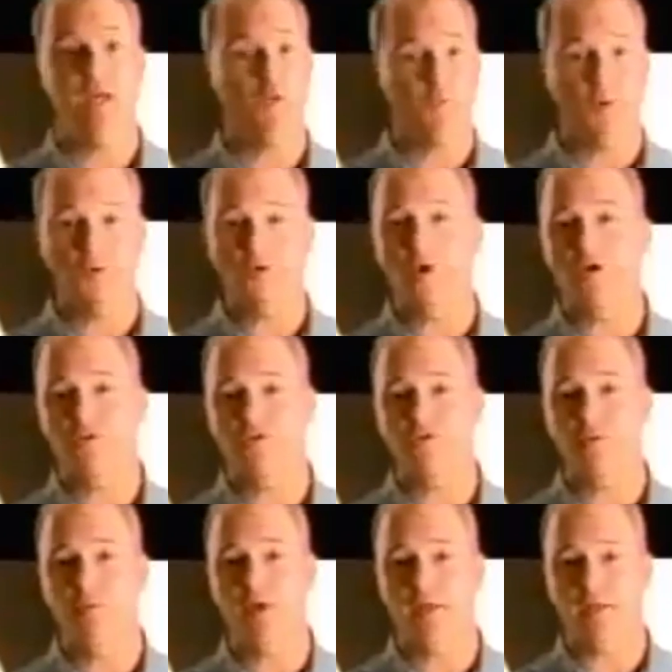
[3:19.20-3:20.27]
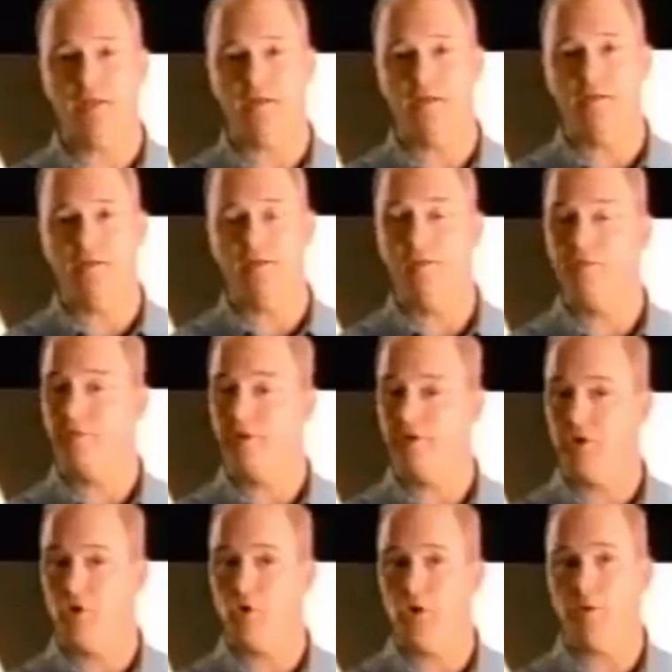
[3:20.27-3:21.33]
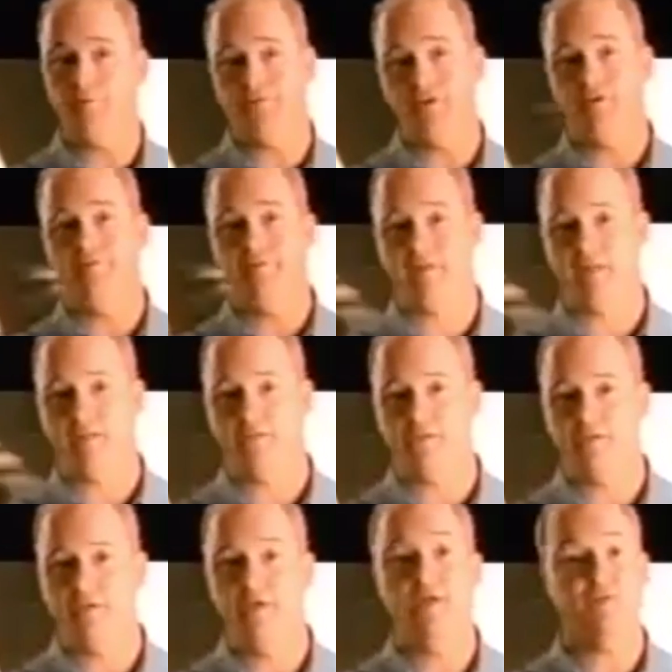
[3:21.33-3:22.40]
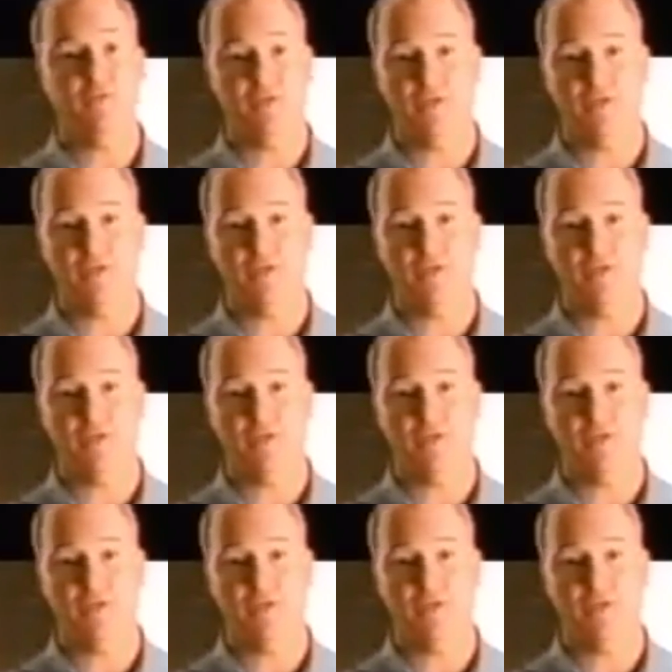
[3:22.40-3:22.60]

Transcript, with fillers: It won't cost you a penny. There are no upfront fees it's a